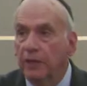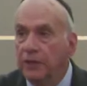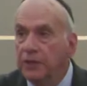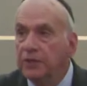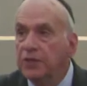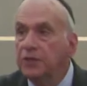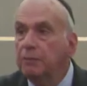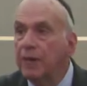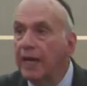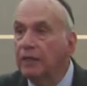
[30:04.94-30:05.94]
This is a
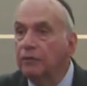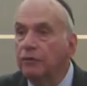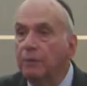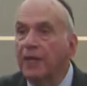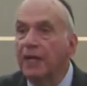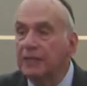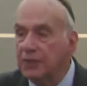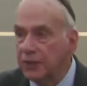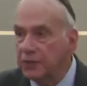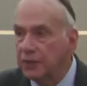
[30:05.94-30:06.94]
man from the
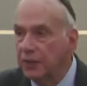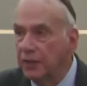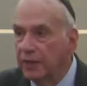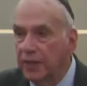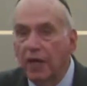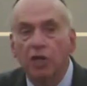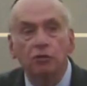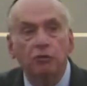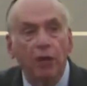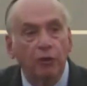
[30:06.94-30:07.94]
Cossacks. There
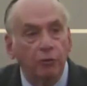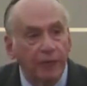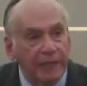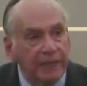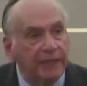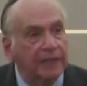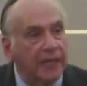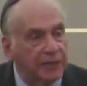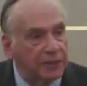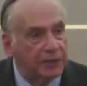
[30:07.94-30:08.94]
are Iranian
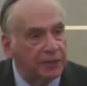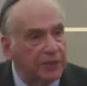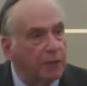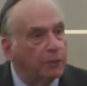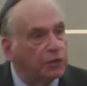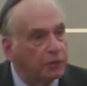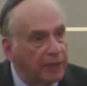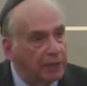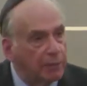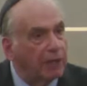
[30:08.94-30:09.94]
Cossacks that were
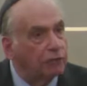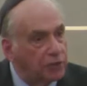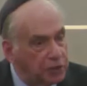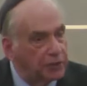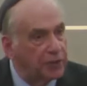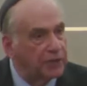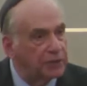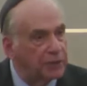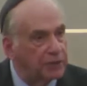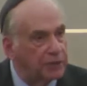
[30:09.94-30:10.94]
trained by Russian
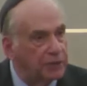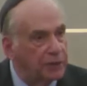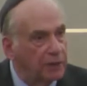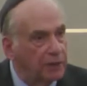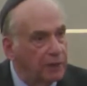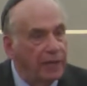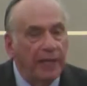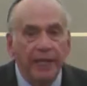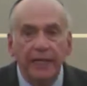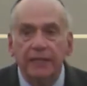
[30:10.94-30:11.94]
Cossacks.
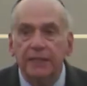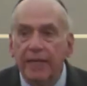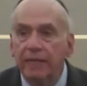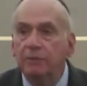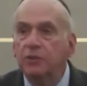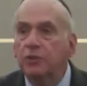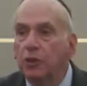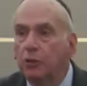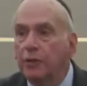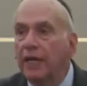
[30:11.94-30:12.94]
His name is
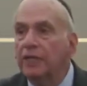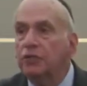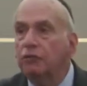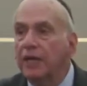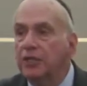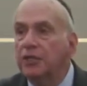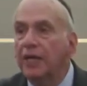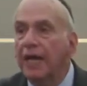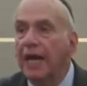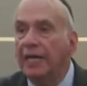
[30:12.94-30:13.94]
known as Reza
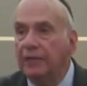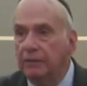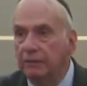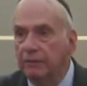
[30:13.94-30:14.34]
Khan.